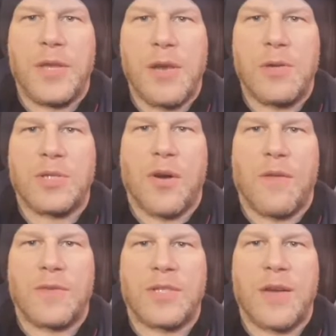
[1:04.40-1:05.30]
the
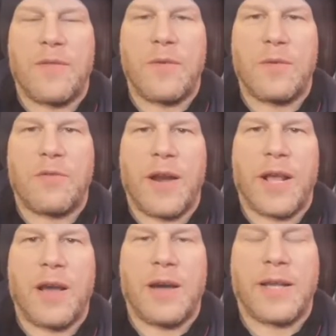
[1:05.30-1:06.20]
use of several
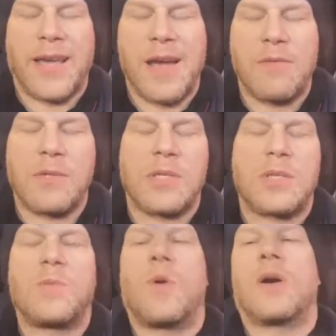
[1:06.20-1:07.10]
credit card accounts.